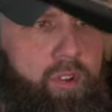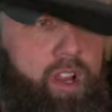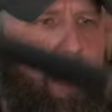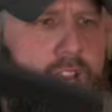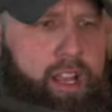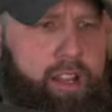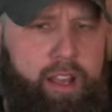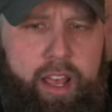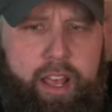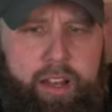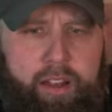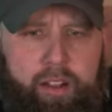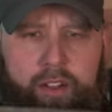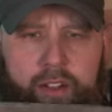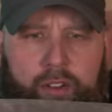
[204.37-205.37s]
And
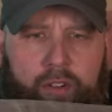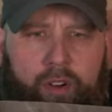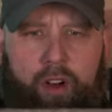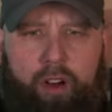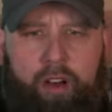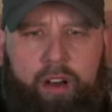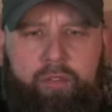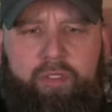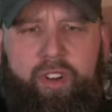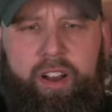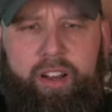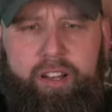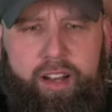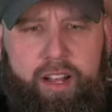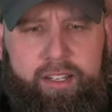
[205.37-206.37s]
then a
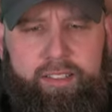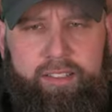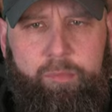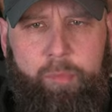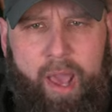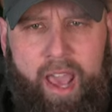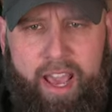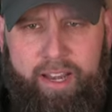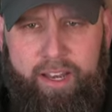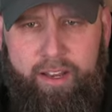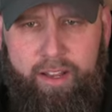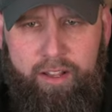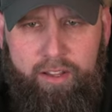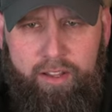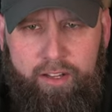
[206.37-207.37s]
very nicely
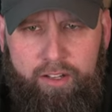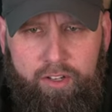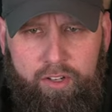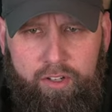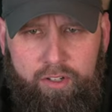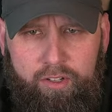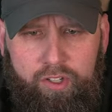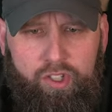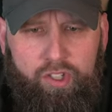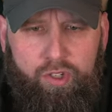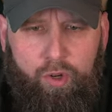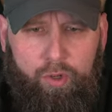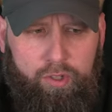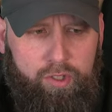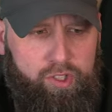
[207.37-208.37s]
padded
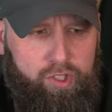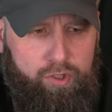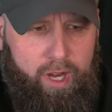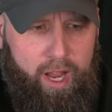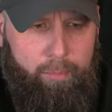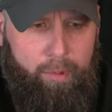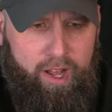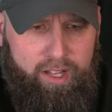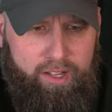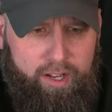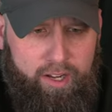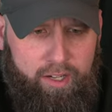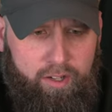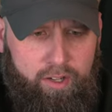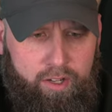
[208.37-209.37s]
shoulder strap on
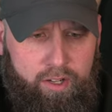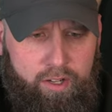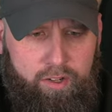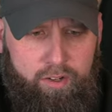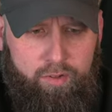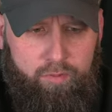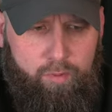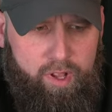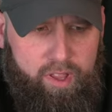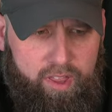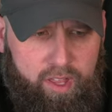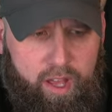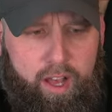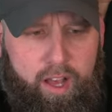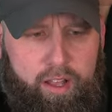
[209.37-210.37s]
there with
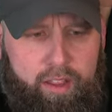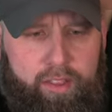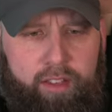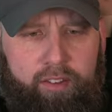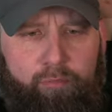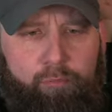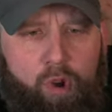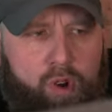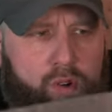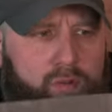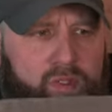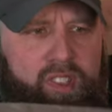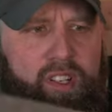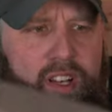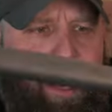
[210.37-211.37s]
this
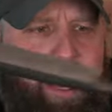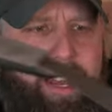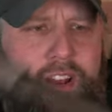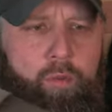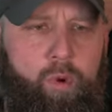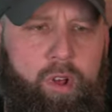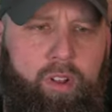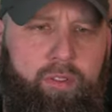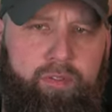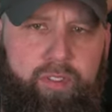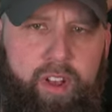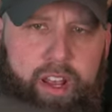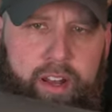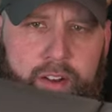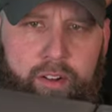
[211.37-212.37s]
moves, and it will
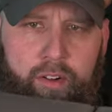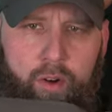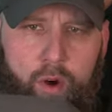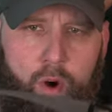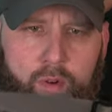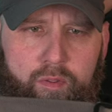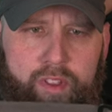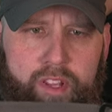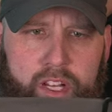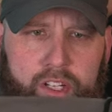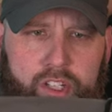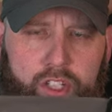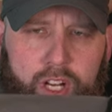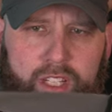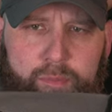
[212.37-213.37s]
fit over the
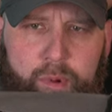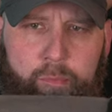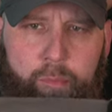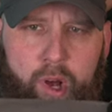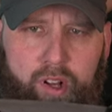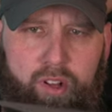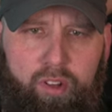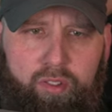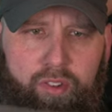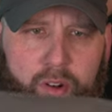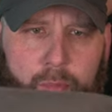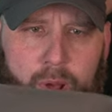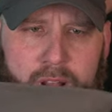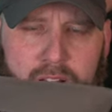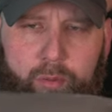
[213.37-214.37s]
adjustment buckle. So
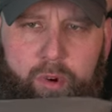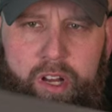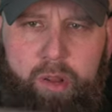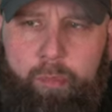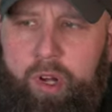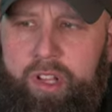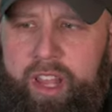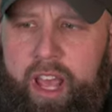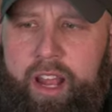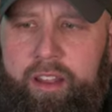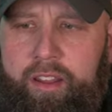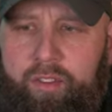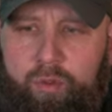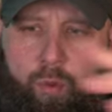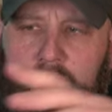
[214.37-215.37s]
depending on where you put that,
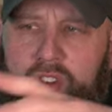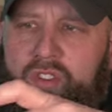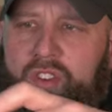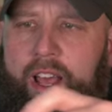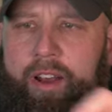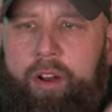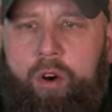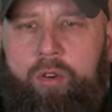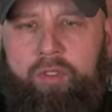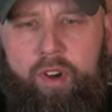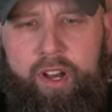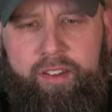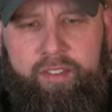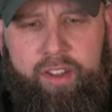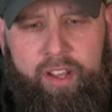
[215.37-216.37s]
this will slide over
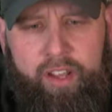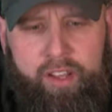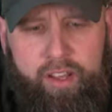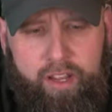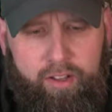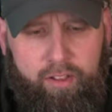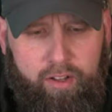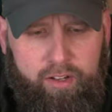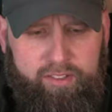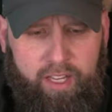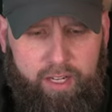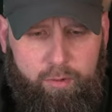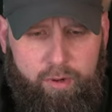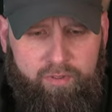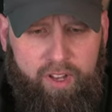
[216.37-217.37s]
it. It looks
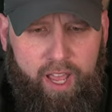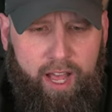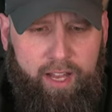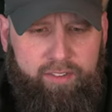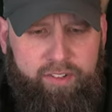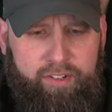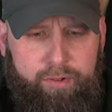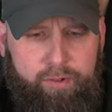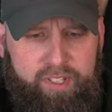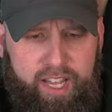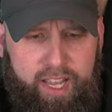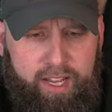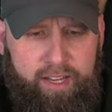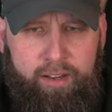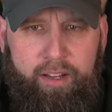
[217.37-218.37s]
like we've got
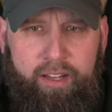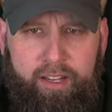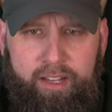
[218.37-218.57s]
210